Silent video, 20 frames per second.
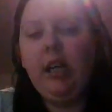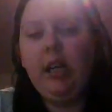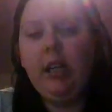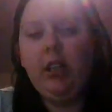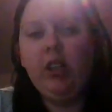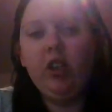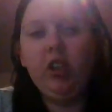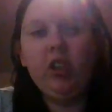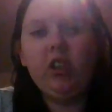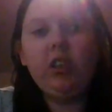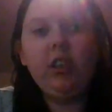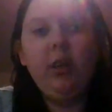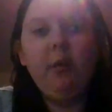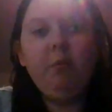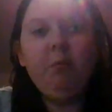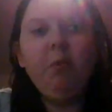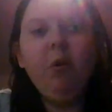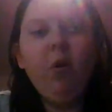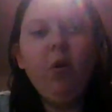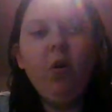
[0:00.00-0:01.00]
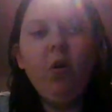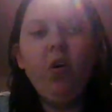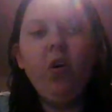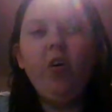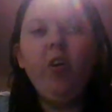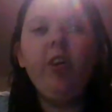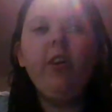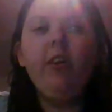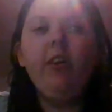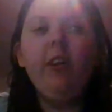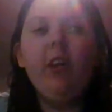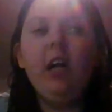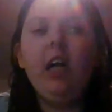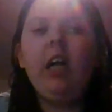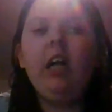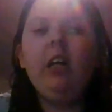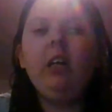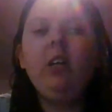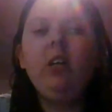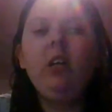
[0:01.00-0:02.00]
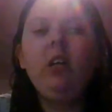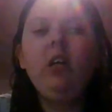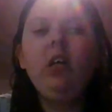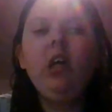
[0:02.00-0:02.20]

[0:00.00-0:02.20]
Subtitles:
It's just an important thing,